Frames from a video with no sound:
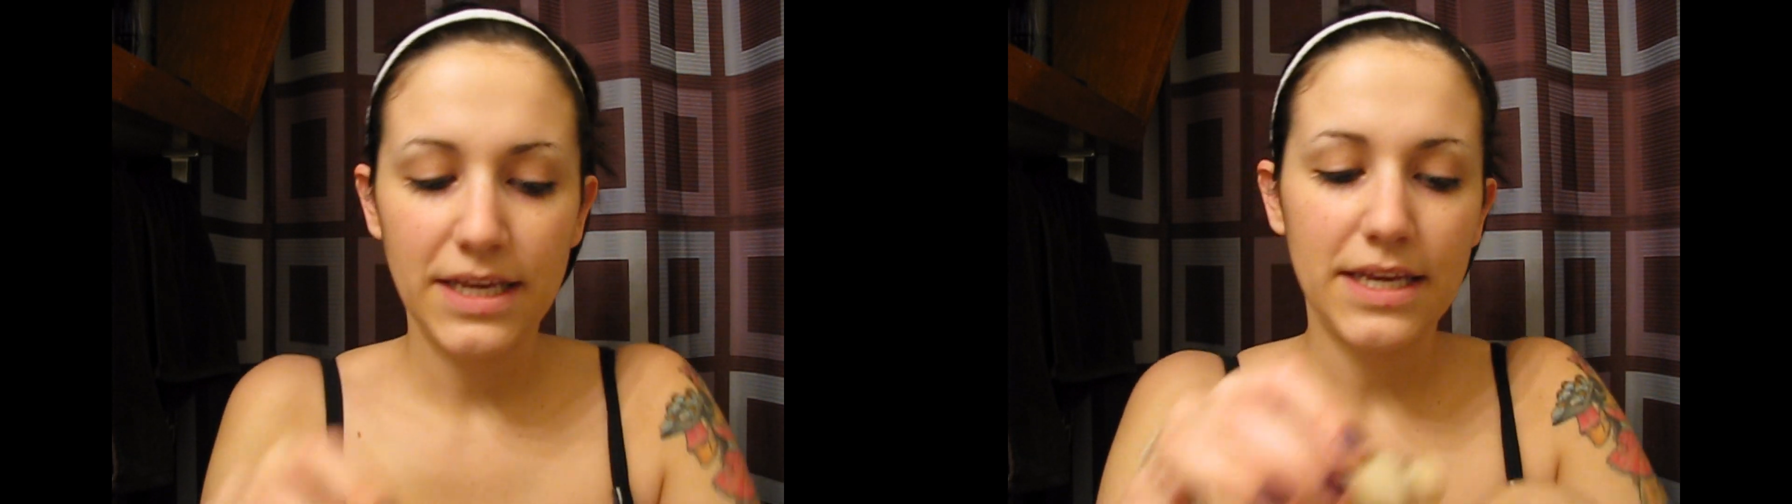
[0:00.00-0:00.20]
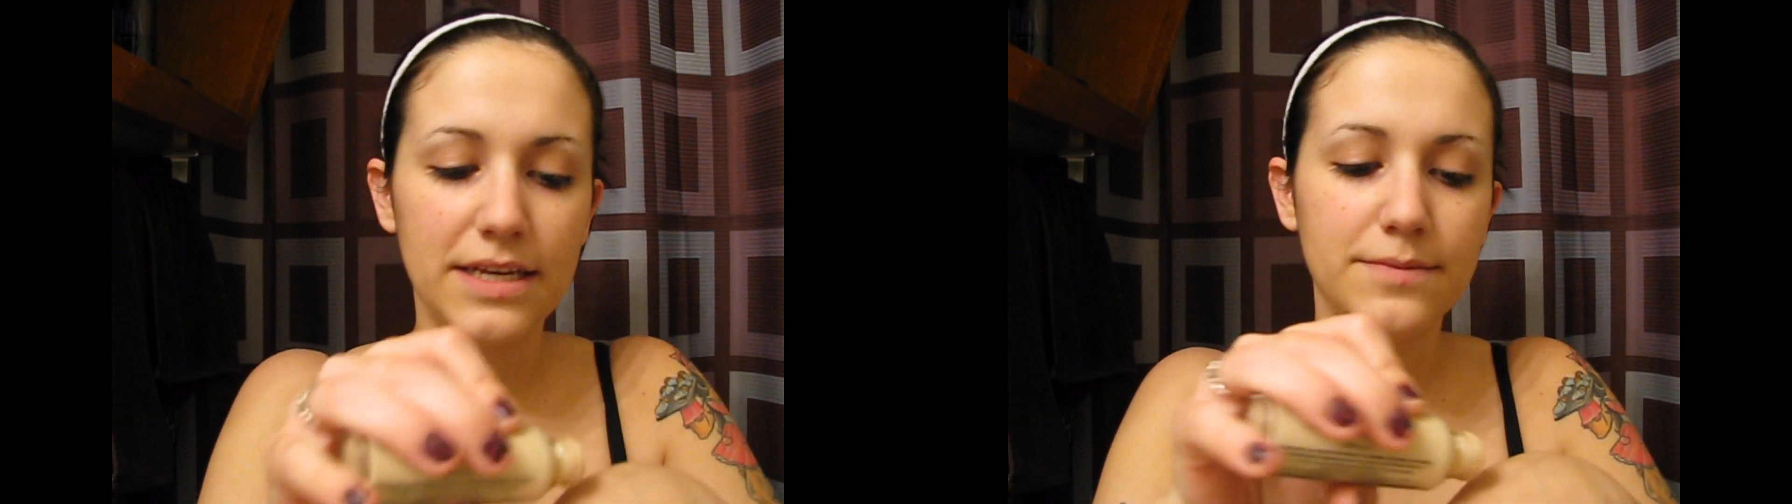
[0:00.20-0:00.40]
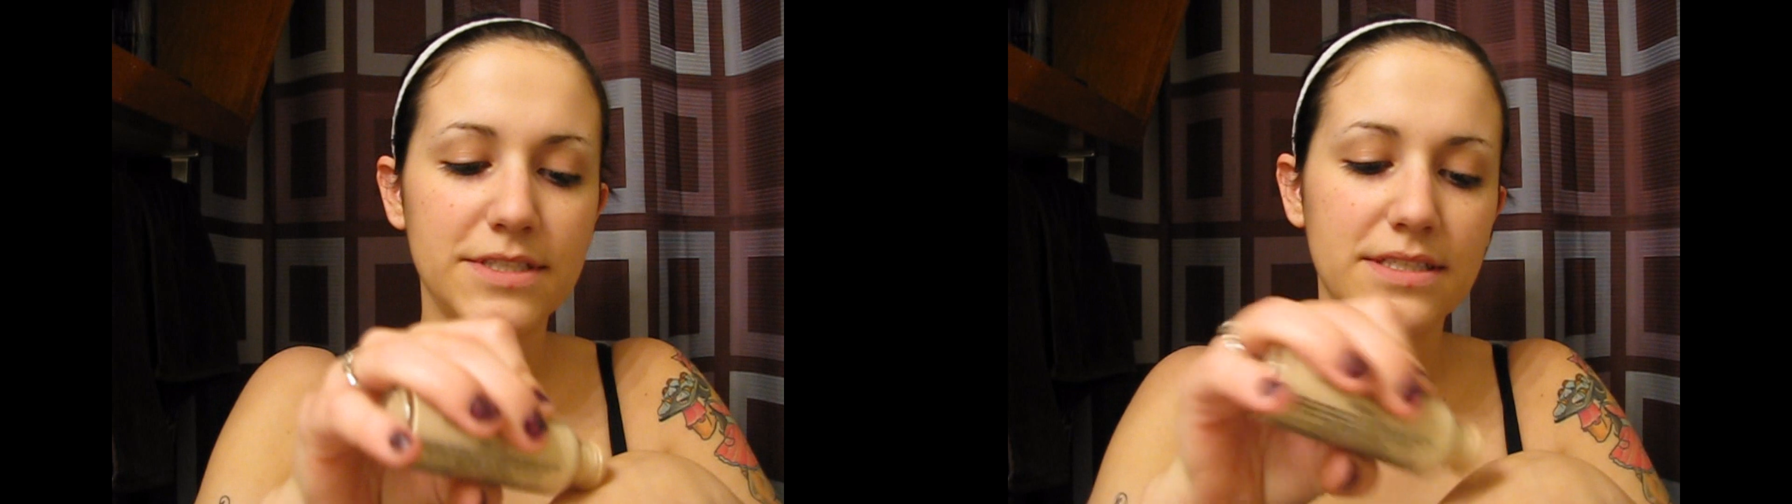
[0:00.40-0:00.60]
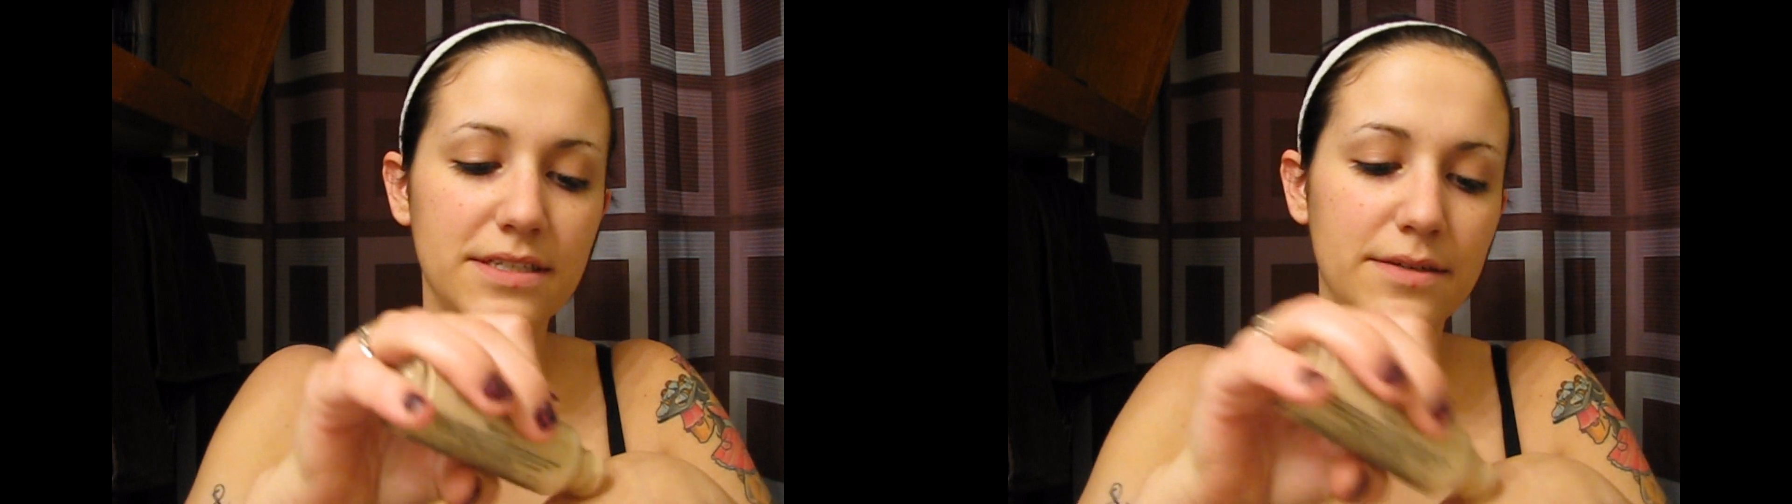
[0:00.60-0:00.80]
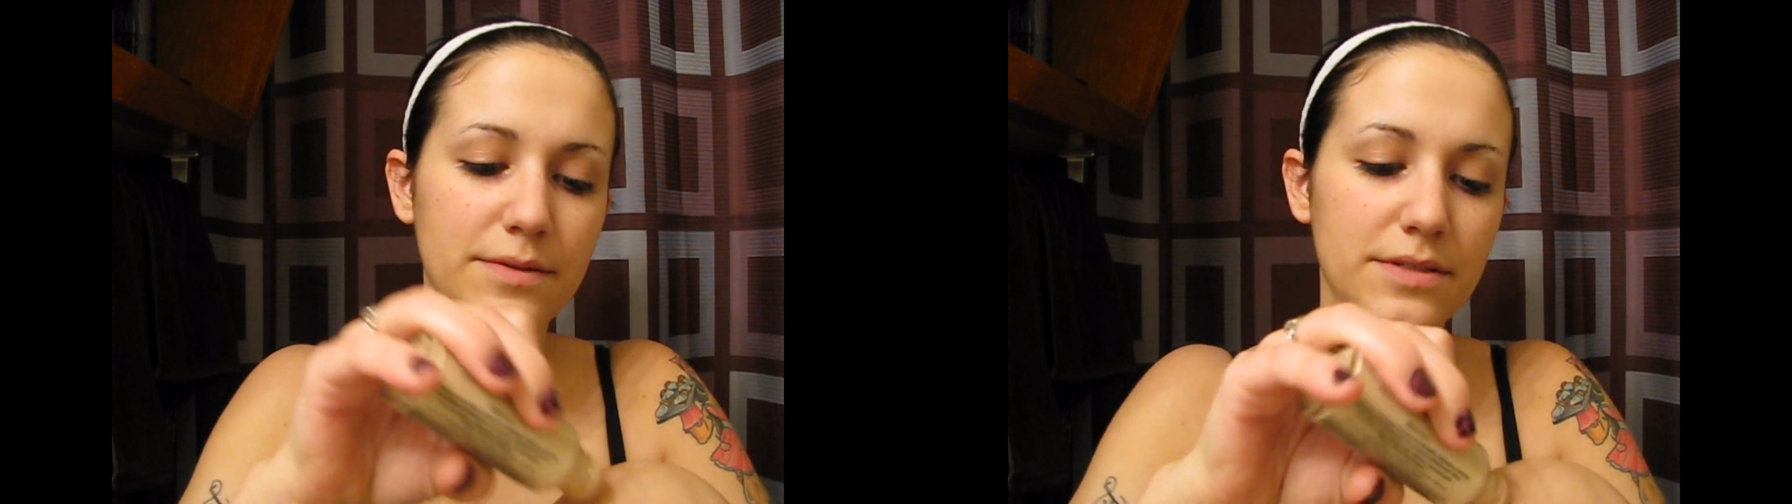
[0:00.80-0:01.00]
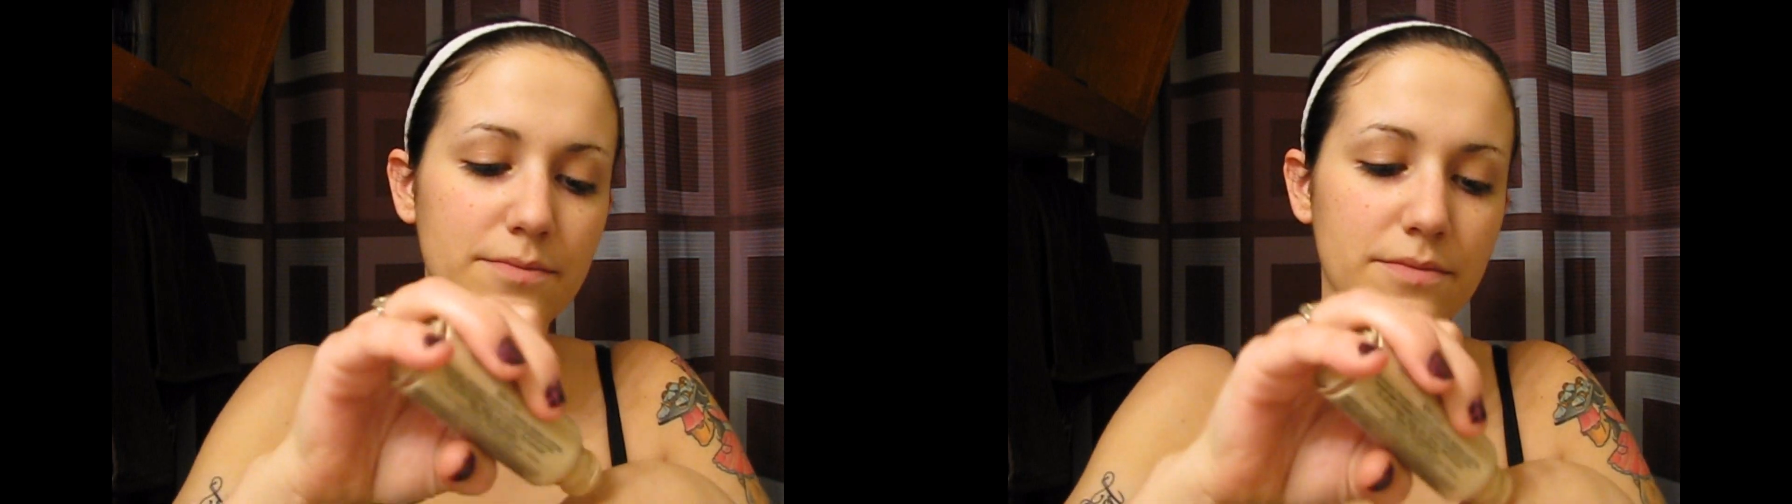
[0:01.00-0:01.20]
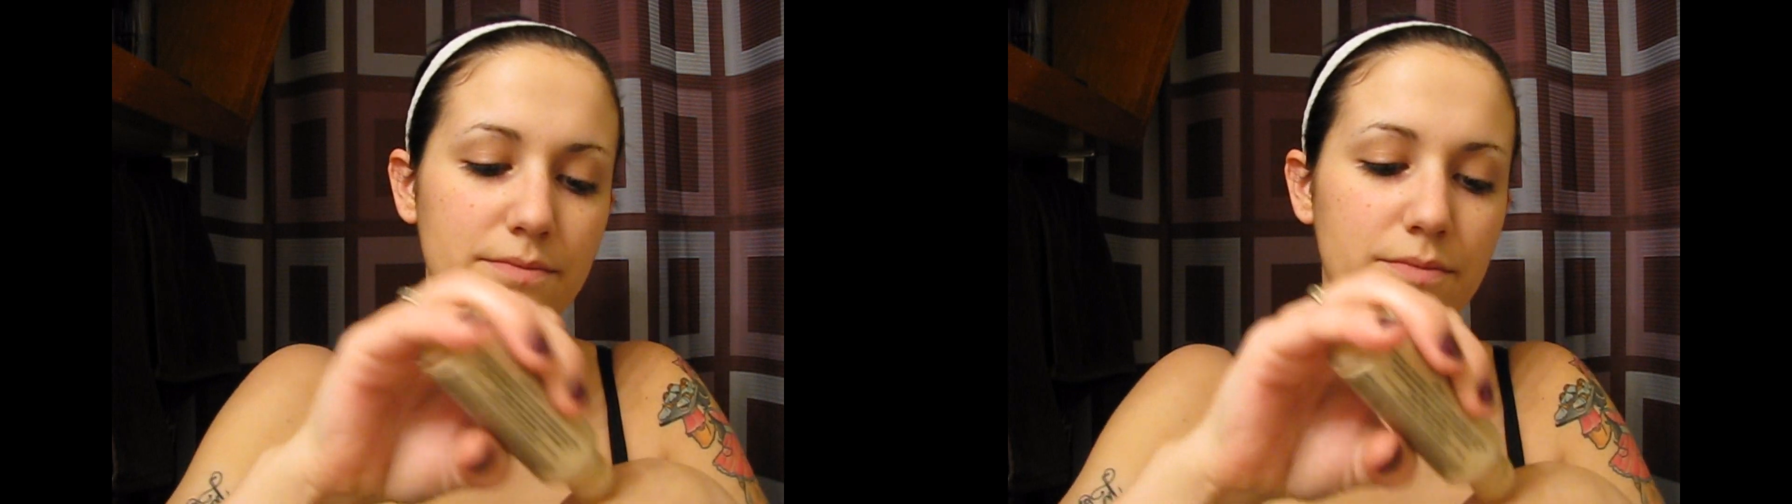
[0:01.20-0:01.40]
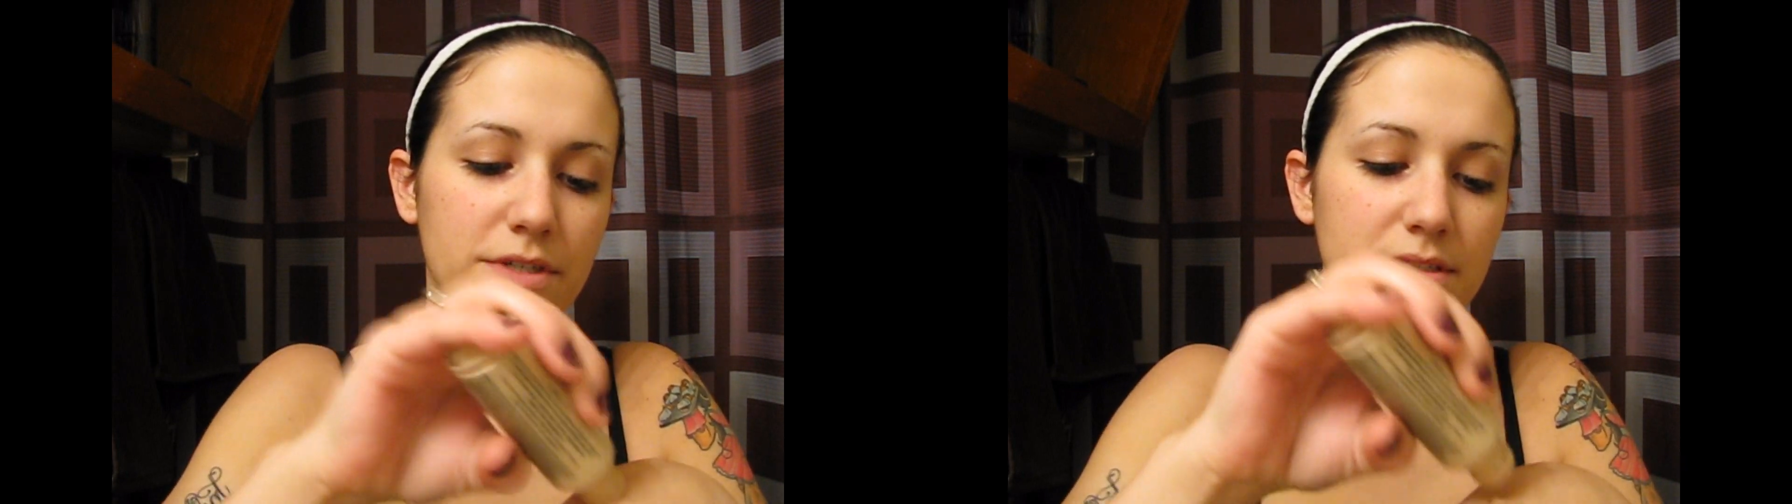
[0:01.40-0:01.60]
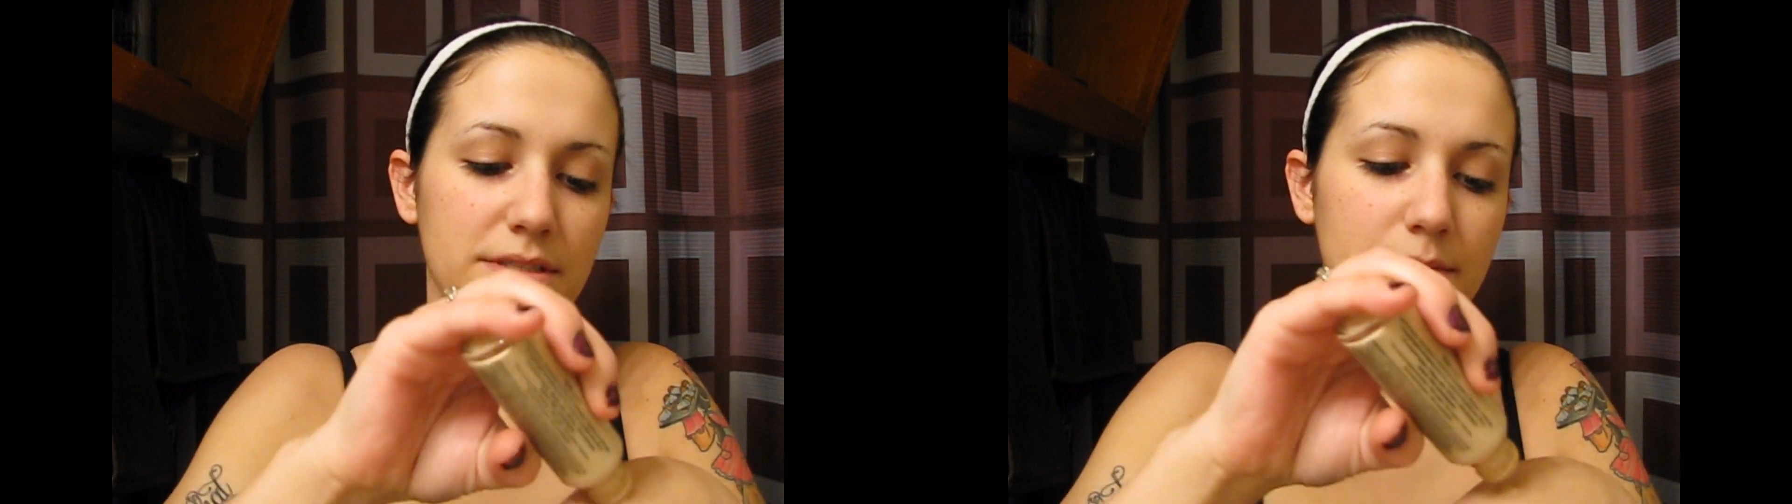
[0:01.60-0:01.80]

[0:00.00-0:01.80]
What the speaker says: And I'm just going to put